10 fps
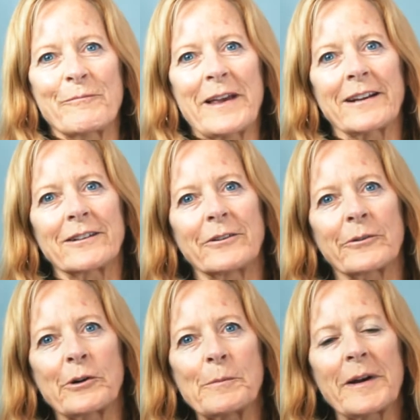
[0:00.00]
Medical
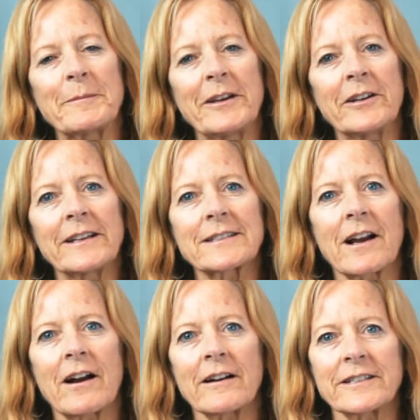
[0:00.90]
Group. I'm here to
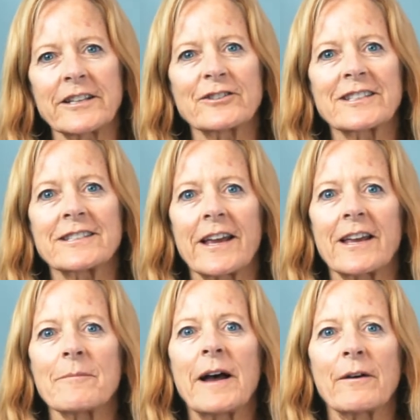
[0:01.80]
talk to you
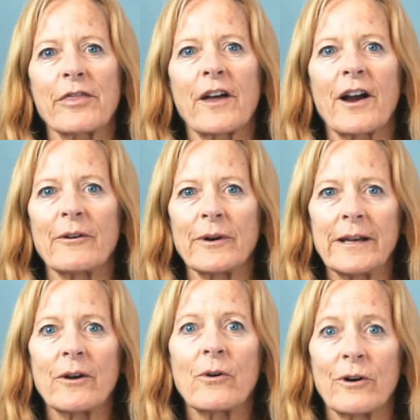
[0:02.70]
today about
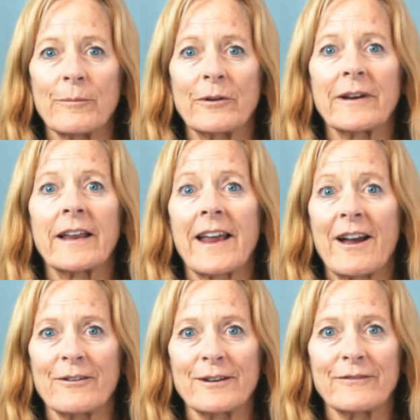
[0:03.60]
thyroid hormone and
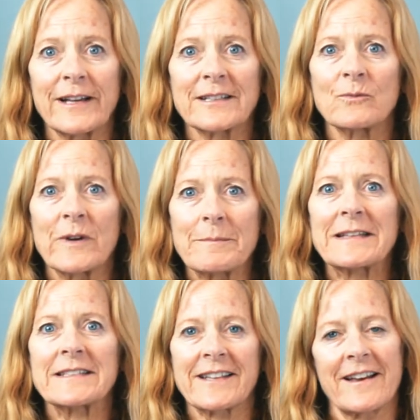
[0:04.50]
how it affects
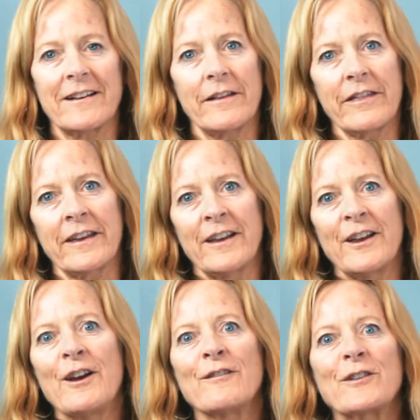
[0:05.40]
women's health.
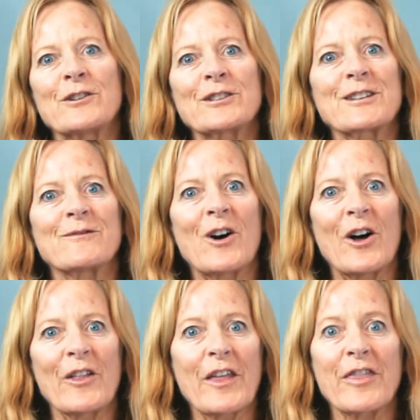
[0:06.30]
First of
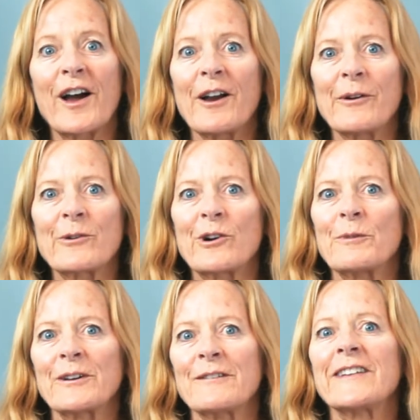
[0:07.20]
all, the thyroid
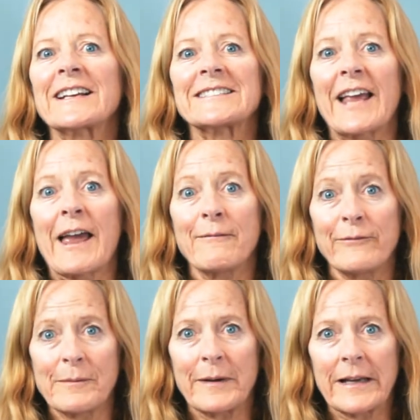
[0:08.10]
hormone affects
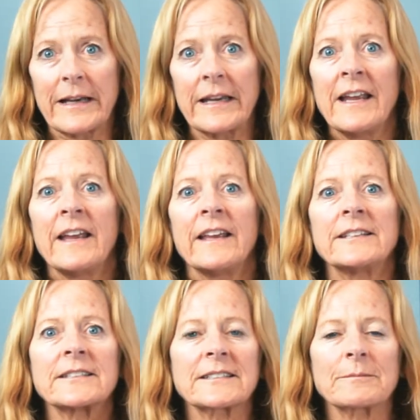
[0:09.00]
everybody.
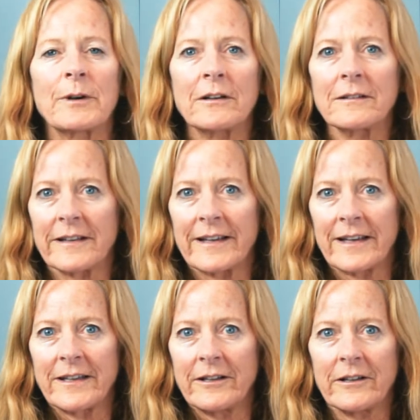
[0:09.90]
It's a small
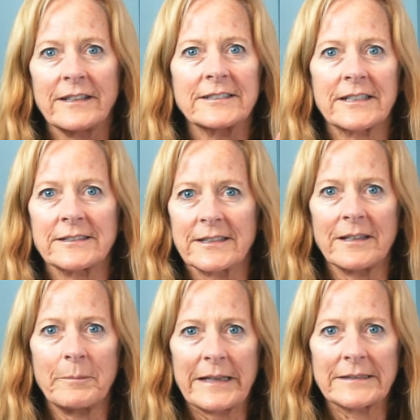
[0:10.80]
gland here that sits at
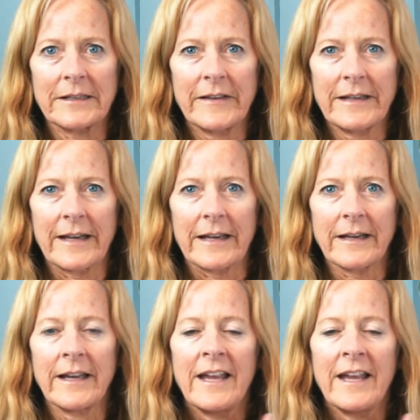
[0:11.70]
the base of the neck,